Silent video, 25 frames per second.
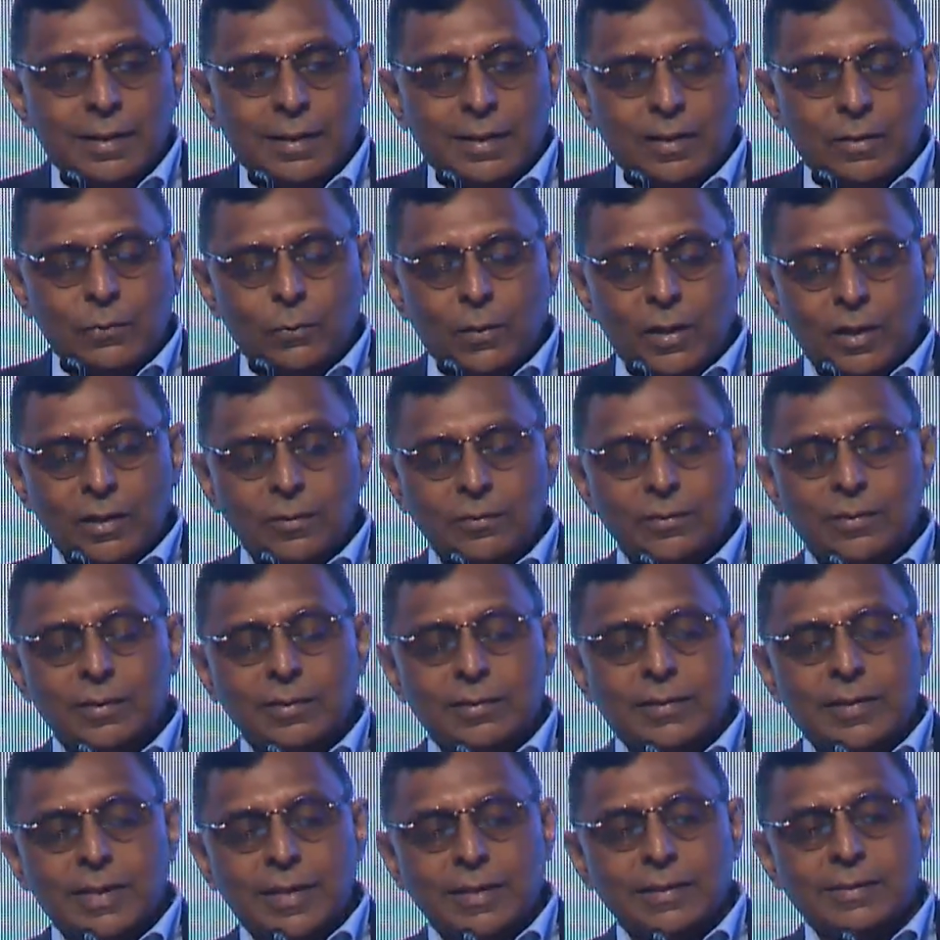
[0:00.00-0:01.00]
And one of the
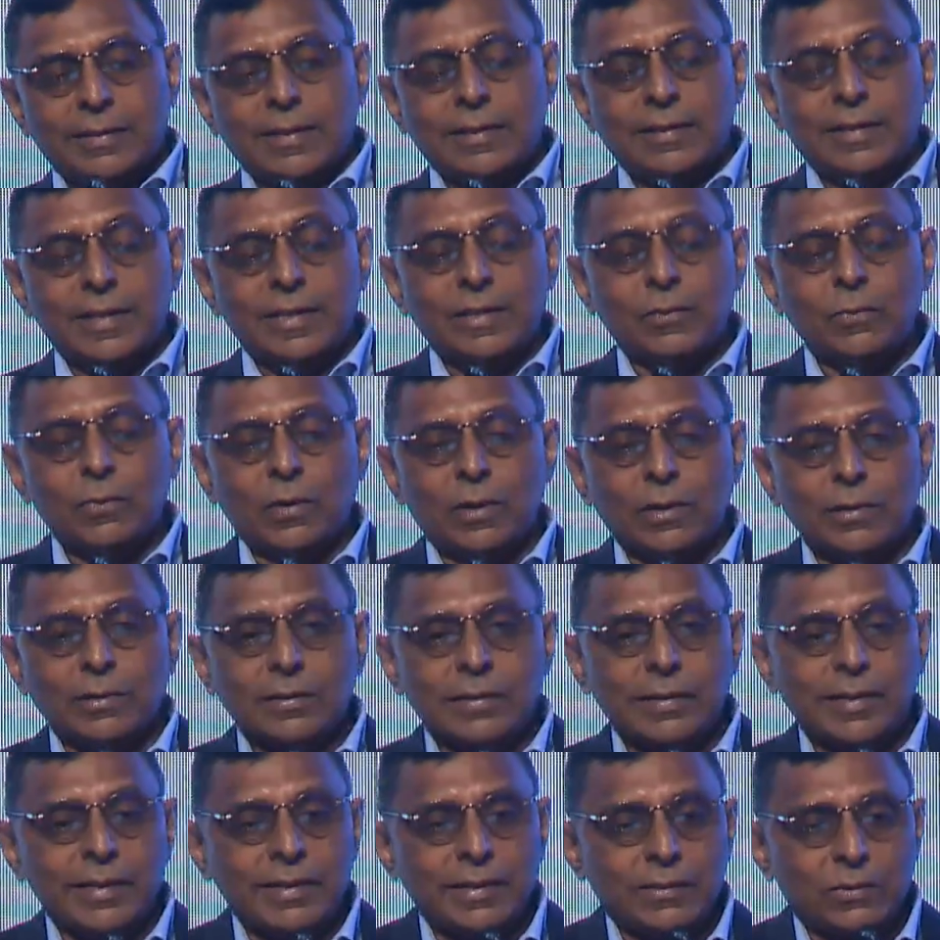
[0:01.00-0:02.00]
things he did
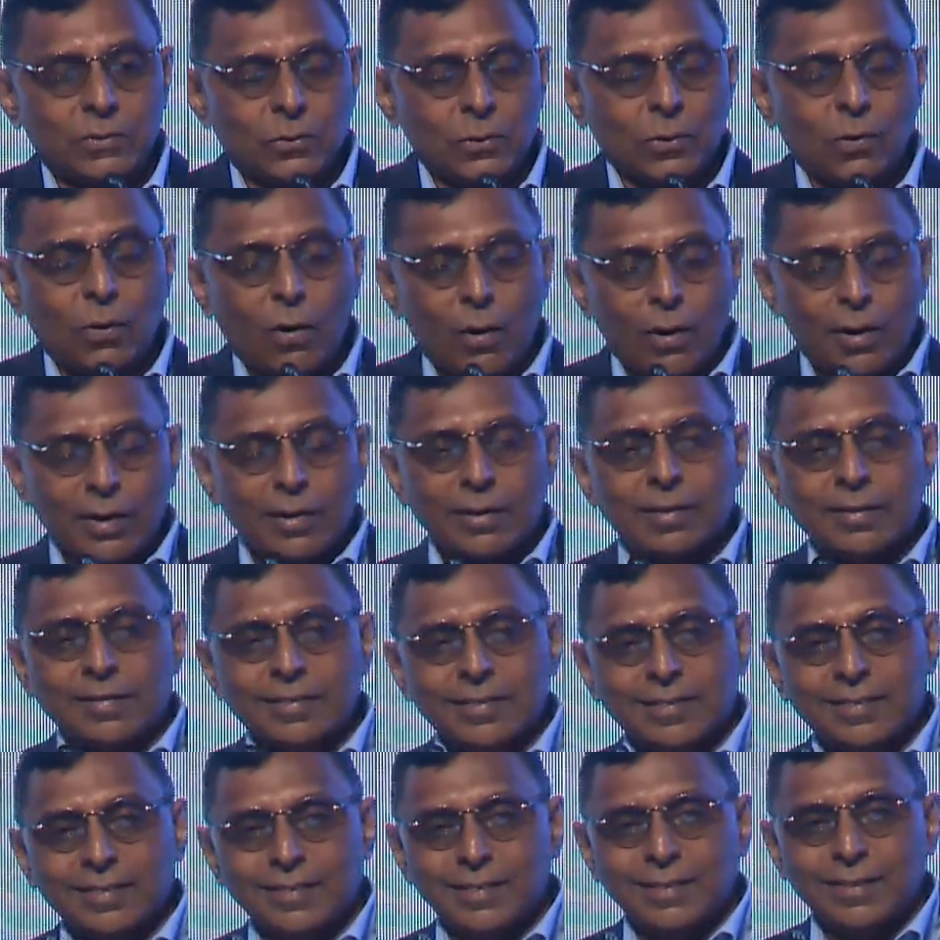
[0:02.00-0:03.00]
was he took
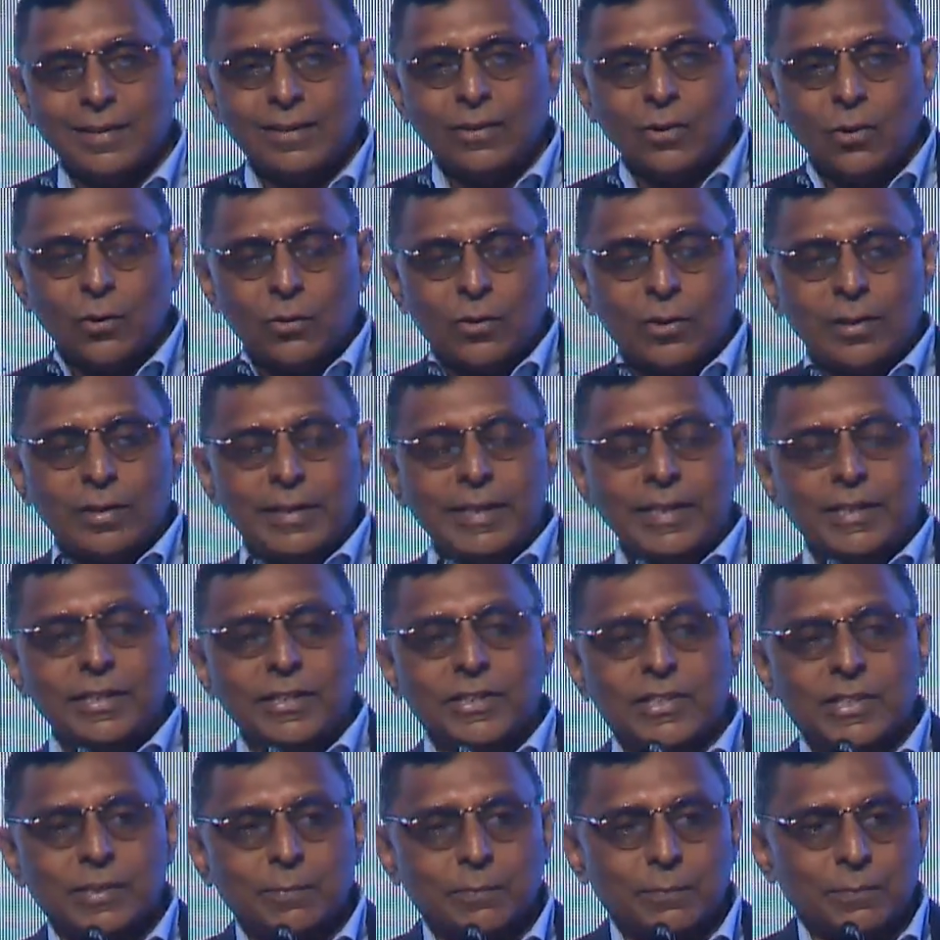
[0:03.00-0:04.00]
on a local
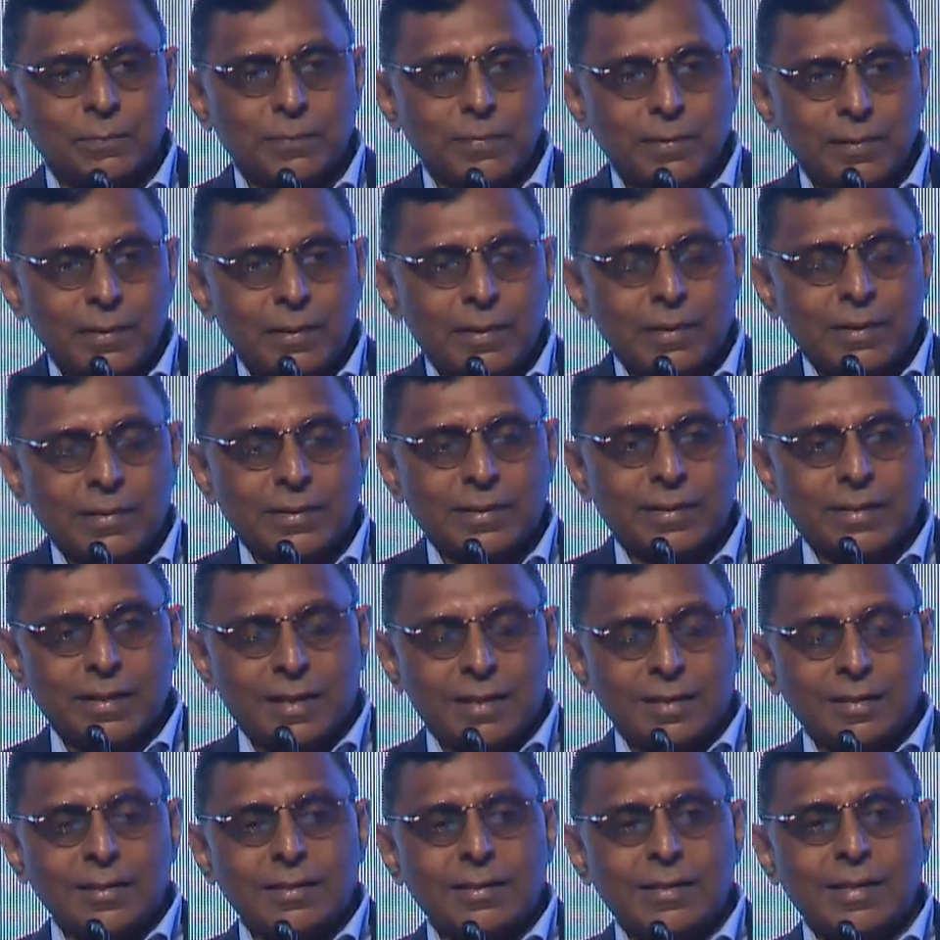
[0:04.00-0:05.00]
leadership, the
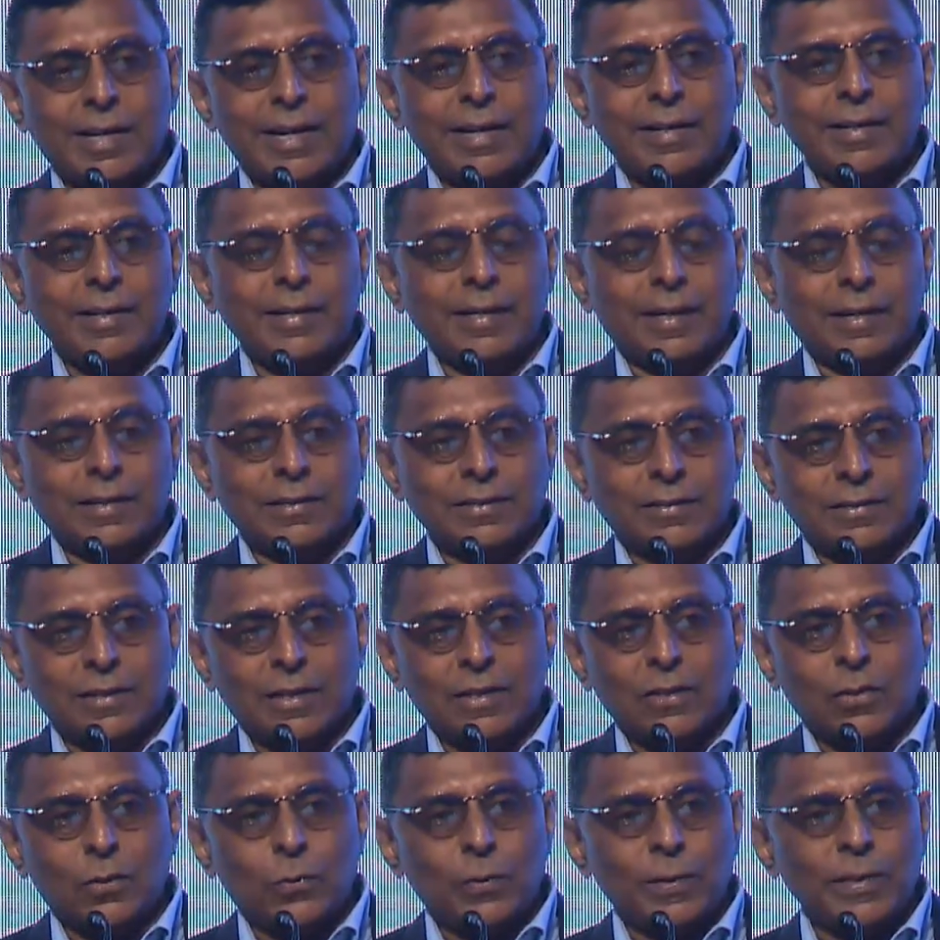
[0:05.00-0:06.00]
current lady Aung
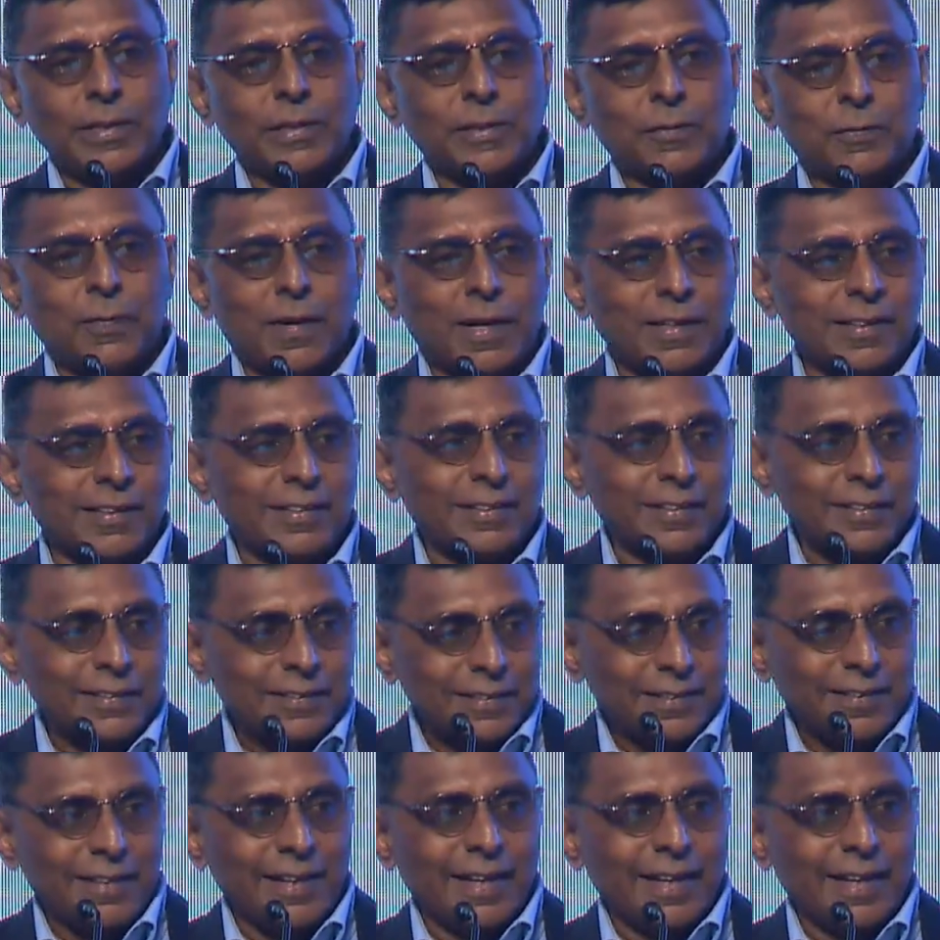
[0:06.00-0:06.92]
San Suu Kyi's father,